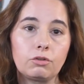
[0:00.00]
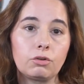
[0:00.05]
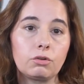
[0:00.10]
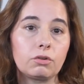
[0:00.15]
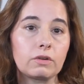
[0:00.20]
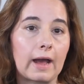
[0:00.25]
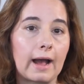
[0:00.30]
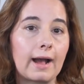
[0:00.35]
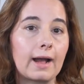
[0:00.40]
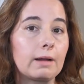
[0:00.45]
to
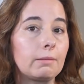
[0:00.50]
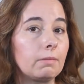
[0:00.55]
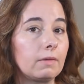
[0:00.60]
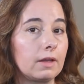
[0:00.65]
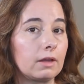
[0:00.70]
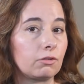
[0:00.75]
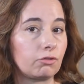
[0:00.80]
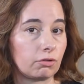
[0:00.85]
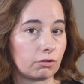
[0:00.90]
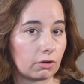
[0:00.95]
time
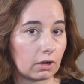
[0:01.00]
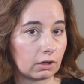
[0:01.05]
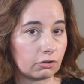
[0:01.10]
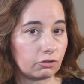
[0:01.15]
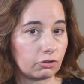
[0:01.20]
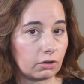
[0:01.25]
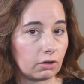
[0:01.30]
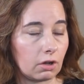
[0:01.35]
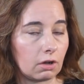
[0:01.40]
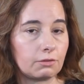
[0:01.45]
the
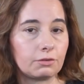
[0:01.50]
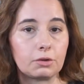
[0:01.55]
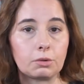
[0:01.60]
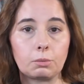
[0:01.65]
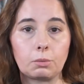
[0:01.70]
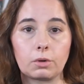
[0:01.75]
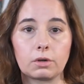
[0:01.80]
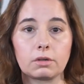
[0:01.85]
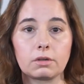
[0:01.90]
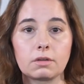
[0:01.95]
introduction of your
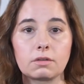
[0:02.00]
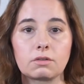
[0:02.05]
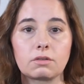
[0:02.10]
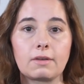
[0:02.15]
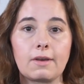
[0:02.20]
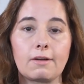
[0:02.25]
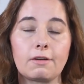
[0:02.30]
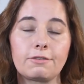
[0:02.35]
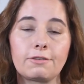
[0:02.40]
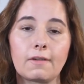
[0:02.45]
words
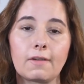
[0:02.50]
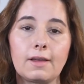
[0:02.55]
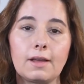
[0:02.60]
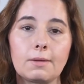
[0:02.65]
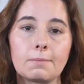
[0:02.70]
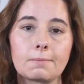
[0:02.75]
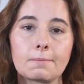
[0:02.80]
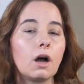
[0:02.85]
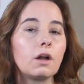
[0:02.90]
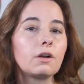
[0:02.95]
carefully?